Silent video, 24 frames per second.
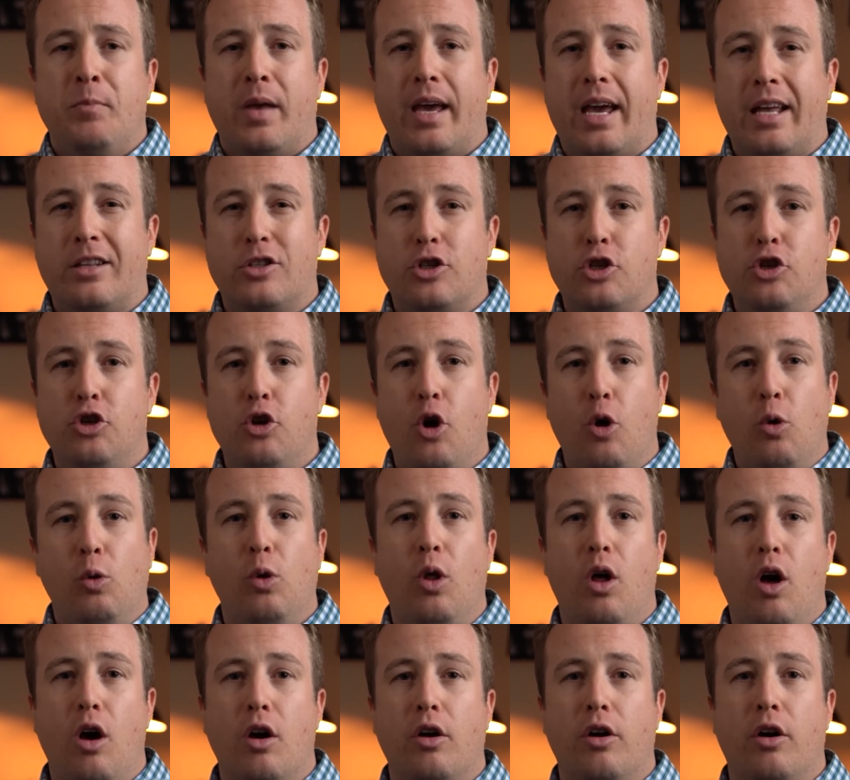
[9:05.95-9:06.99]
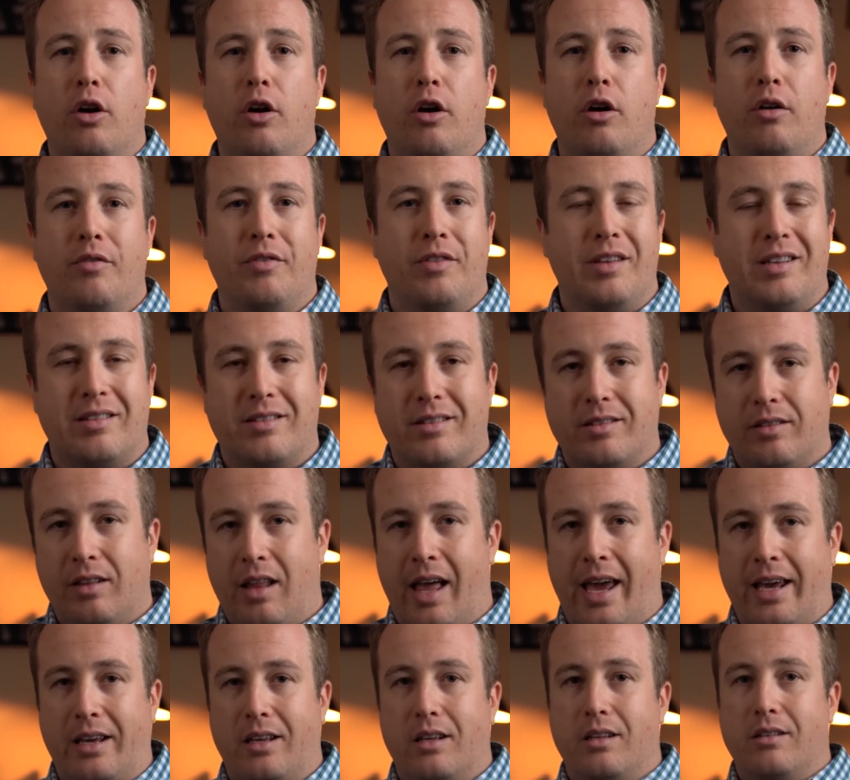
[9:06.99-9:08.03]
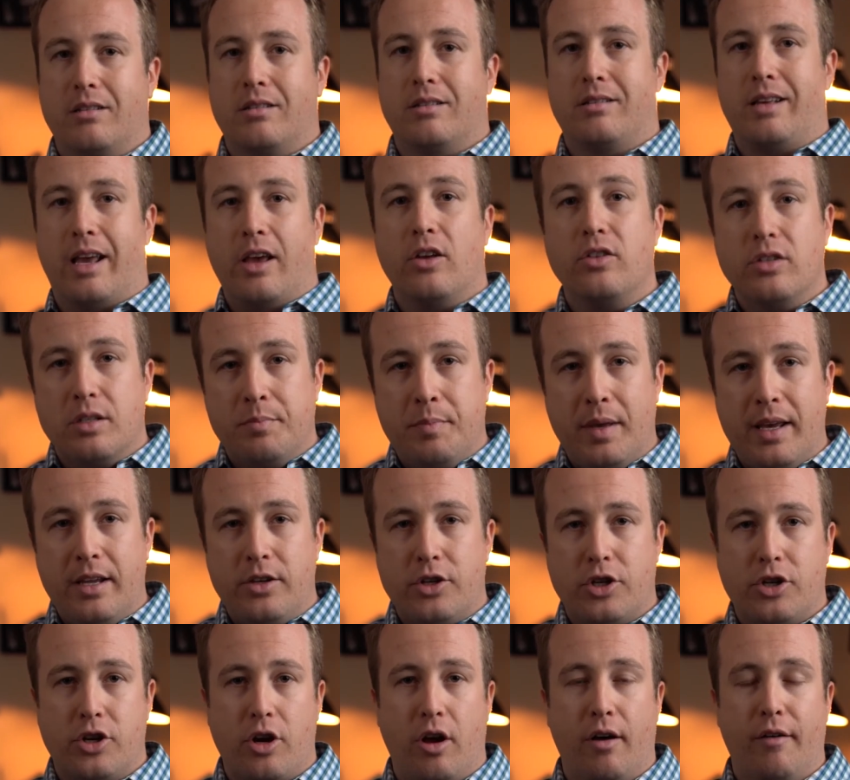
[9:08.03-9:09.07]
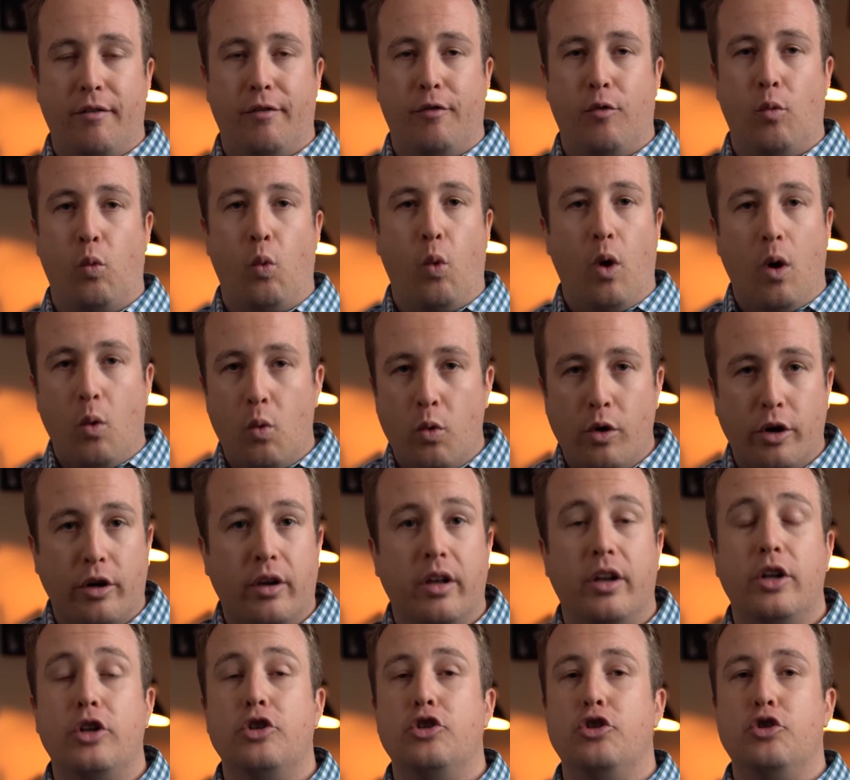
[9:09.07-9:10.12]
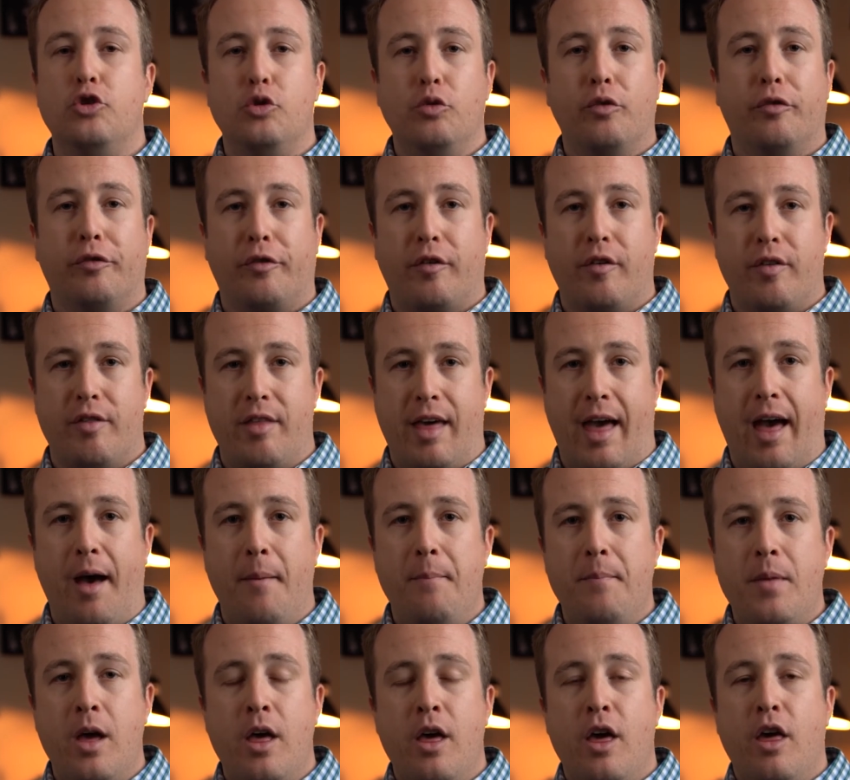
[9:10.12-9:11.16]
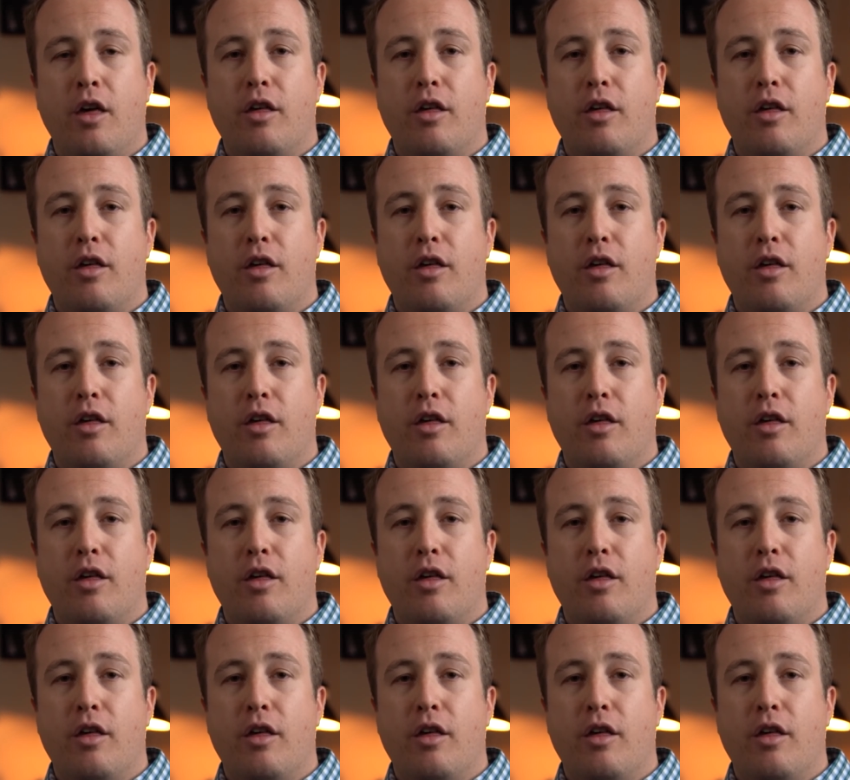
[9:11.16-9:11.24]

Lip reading: It's no longer this sales pitch of what we're gonna do for them.